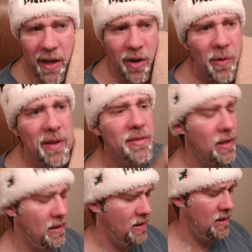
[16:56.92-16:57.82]
they
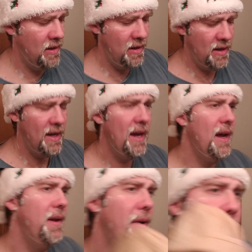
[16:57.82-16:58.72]
always
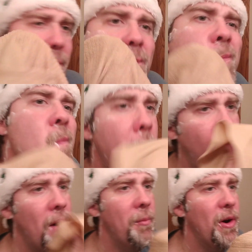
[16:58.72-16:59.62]
had prime